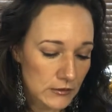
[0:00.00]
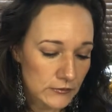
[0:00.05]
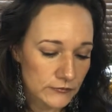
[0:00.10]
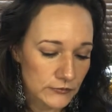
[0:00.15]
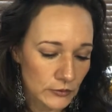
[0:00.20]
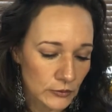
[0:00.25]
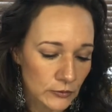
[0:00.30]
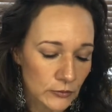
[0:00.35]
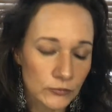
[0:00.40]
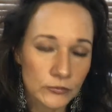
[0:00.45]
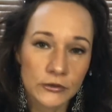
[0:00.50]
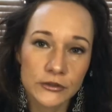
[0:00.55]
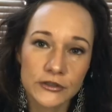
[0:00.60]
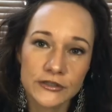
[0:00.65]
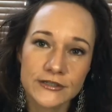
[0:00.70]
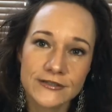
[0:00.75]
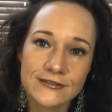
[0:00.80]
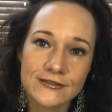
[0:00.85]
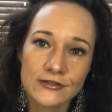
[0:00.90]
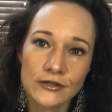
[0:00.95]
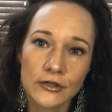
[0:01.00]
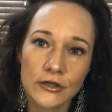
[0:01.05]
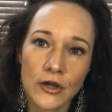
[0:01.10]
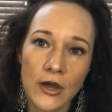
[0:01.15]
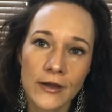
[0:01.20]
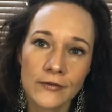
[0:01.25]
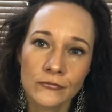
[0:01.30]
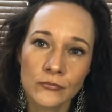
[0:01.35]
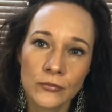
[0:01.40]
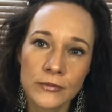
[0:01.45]
So we're going to start
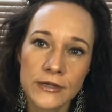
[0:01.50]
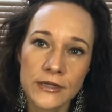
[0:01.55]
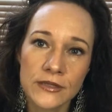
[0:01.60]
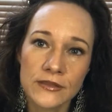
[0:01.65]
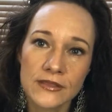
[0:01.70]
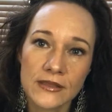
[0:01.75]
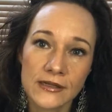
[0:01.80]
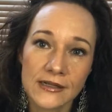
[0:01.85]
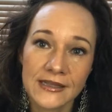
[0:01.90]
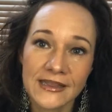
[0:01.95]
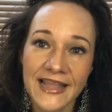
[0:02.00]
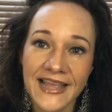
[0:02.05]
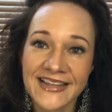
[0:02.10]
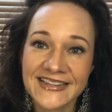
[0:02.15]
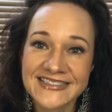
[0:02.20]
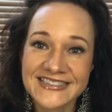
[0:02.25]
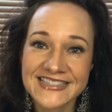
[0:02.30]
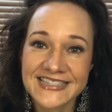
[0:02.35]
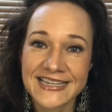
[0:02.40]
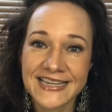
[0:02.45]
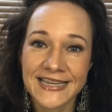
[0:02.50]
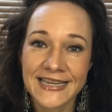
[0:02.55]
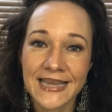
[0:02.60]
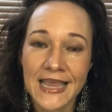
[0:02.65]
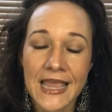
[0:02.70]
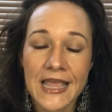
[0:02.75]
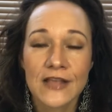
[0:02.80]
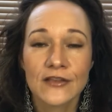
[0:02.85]
off with cleansing.